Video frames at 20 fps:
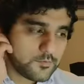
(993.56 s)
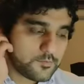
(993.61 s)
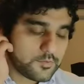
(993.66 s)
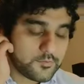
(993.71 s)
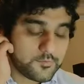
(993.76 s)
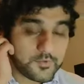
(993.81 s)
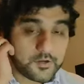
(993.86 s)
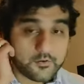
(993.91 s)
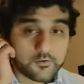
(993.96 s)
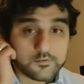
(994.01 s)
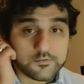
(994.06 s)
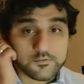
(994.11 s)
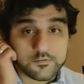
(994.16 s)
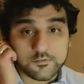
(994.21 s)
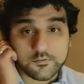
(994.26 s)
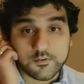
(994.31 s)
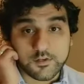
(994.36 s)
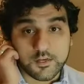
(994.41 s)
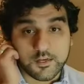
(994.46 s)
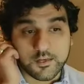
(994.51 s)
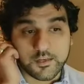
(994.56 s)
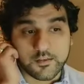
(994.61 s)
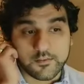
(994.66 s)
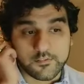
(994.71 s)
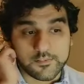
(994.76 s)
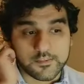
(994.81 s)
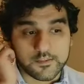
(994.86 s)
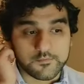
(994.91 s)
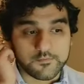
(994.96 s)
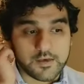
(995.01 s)
promote a
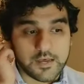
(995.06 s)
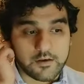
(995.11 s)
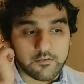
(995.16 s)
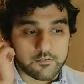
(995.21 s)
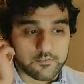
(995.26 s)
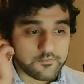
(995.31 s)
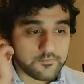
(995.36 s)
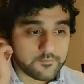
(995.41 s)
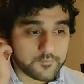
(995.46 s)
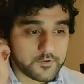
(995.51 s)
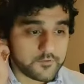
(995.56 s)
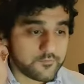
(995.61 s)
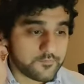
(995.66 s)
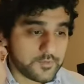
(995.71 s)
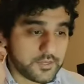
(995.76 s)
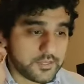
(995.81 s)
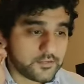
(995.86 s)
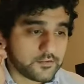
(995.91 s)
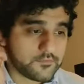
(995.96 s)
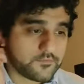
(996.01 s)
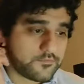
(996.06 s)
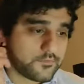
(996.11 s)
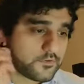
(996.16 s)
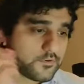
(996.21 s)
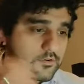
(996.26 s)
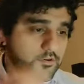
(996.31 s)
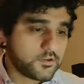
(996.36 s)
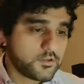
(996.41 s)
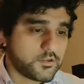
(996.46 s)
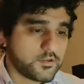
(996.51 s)
healthy bowel movement
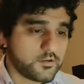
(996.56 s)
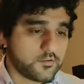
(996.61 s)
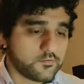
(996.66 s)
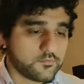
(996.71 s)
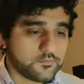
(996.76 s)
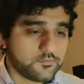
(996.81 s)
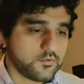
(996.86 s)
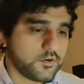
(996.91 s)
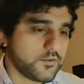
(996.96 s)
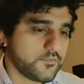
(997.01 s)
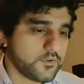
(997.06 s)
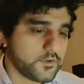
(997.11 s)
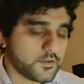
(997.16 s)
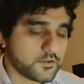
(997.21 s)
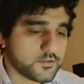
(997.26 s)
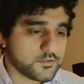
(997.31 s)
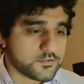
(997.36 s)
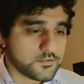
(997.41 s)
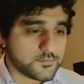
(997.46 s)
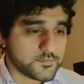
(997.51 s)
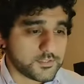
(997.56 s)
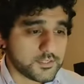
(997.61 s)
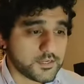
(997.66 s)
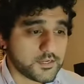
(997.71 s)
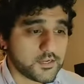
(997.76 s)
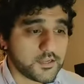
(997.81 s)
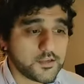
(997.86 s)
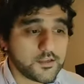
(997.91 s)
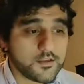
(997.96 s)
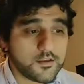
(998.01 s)
for whoever consumes
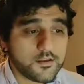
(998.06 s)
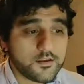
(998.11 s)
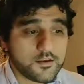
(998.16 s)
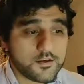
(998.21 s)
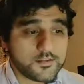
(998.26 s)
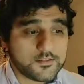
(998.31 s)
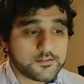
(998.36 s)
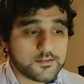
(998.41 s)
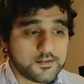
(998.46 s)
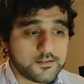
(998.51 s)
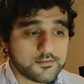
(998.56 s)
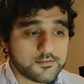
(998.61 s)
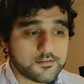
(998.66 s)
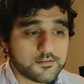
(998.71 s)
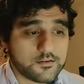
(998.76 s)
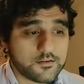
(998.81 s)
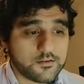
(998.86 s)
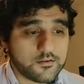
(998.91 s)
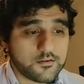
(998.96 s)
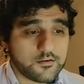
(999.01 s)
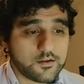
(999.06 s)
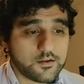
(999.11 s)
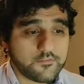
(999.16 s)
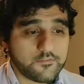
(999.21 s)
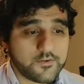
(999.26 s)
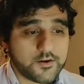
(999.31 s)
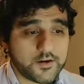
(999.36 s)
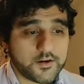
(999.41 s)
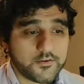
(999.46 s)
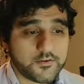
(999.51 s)
it. And it's also a
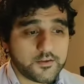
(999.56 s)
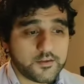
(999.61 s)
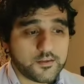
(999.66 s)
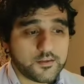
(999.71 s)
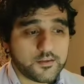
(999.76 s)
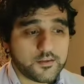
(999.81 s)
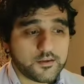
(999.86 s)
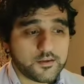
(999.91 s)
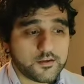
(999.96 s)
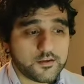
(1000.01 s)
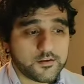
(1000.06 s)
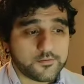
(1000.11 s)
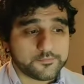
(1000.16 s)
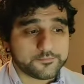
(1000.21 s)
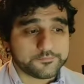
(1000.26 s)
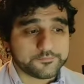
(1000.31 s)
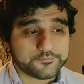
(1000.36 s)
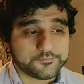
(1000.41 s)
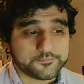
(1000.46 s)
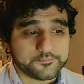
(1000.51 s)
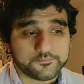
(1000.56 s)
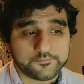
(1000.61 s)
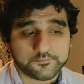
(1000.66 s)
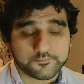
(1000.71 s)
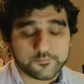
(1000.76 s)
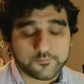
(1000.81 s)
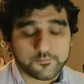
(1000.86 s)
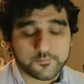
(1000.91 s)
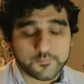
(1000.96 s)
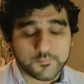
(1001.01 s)
very
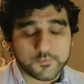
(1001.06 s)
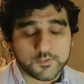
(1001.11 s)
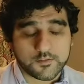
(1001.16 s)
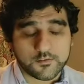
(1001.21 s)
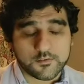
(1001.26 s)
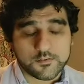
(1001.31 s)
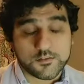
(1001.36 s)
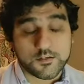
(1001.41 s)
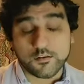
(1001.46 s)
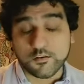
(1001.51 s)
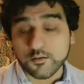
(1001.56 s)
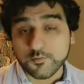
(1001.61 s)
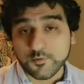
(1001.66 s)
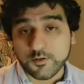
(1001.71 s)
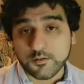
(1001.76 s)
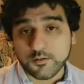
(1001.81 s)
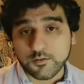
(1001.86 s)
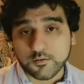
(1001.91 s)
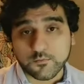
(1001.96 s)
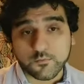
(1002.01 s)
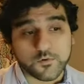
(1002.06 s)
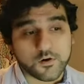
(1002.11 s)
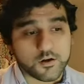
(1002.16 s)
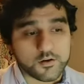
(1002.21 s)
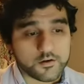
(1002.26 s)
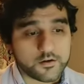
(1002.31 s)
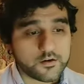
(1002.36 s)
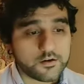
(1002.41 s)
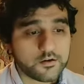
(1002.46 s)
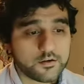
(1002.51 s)
soluble in
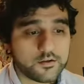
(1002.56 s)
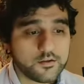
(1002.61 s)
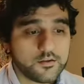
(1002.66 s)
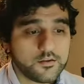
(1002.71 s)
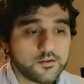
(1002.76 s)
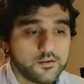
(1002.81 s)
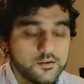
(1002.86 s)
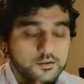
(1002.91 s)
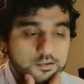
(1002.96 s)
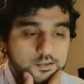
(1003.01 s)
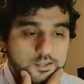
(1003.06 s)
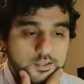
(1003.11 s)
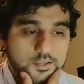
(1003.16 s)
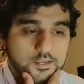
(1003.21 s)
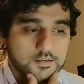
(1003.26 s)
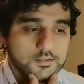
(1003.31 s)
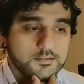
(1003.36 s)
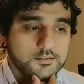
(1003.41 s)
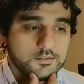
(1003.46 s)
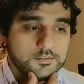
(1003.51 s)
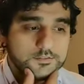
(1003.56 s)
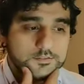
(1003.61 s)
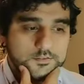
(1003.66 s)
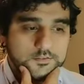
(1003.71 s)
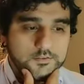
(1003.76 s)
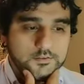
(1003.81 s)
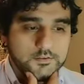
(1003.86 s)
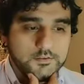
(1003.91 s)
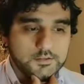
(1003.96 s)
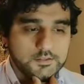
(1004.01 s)
water, and it's
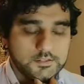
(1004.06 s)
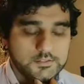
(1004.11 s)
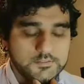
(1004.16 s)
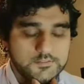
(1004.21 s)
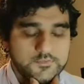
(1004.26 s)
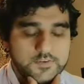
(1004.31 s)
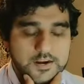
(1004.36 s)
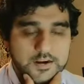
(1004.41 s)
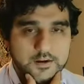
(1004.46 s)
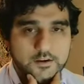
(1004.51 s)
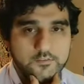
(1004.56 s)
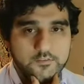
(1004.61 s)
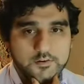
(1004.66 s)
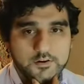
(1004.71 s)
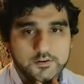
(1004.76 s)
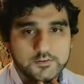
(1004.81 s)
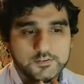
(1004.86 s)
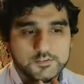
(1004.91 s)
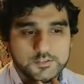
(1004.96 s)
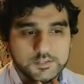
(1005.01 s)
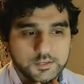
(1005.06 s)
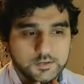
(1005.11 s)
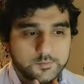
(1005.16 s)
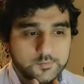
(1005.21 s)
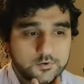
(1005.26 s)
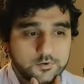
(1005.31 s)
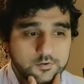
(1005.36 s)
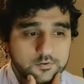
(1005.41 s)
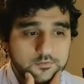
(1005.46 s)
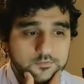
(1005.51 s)
very, very
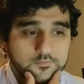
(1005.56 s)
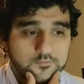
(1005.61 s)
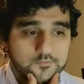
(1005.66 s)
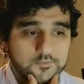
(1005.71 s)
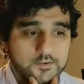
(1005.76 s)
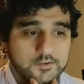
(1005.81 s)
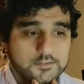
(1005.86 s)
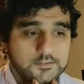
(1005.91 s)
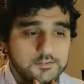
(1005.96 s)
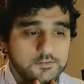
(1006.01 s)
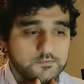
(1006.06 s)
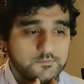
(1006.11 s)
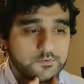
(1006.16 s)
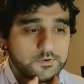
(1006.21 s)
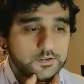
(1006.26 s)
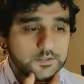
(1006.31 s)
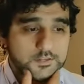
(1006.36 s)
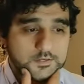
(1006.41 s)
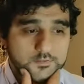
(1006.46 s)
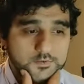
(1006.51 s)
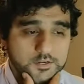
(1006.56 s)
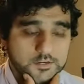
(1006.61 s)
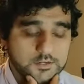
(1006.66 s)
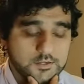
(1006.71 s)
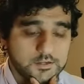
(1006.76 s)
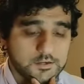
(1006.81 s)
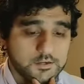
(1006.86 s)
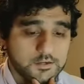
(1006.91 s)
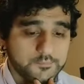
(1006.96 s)
stable. It has a really great